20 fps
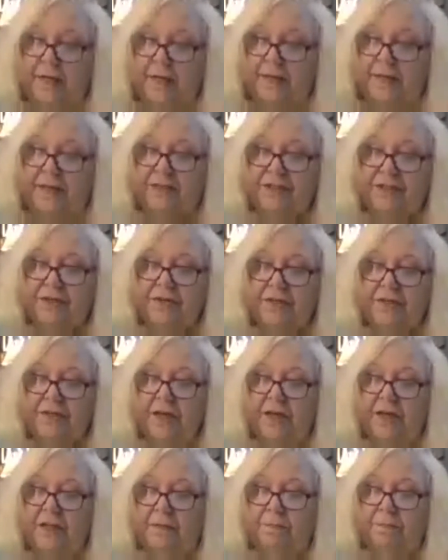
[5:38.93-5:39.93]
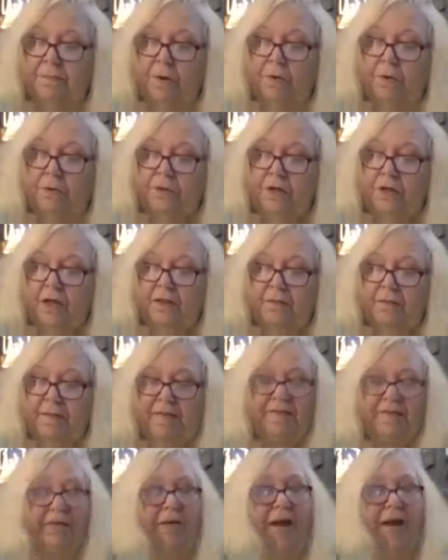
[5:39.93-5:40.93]
They soon get on the boat called the
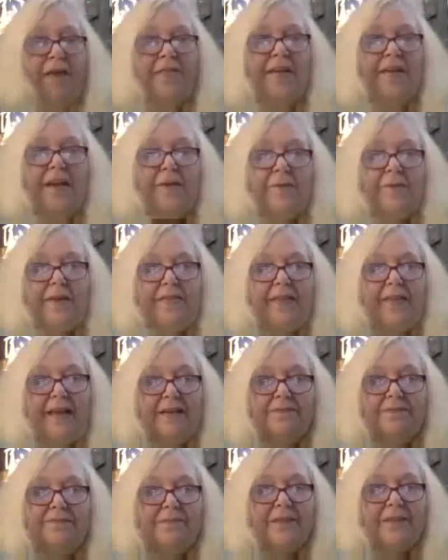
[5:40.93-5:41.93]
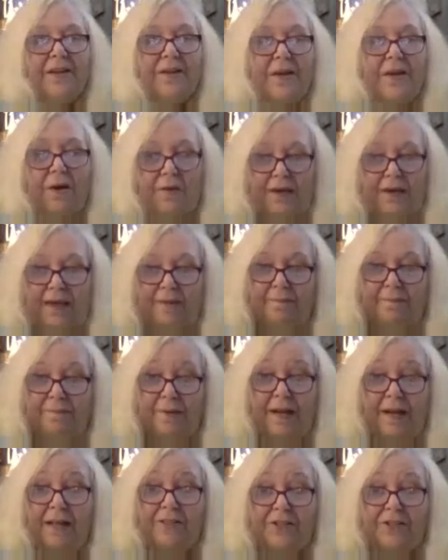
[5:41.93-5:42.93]
Mayflower. I think I read that. Okay,
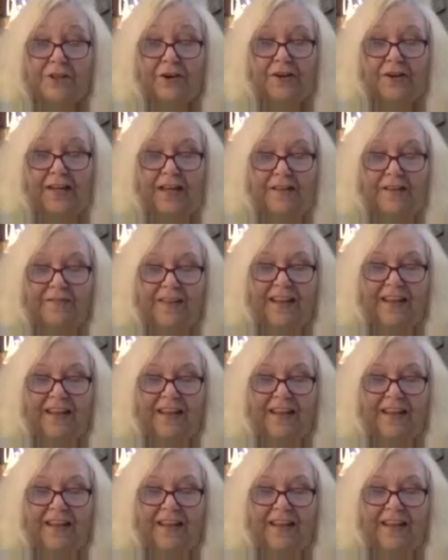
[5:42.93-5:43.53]
but I'll start again.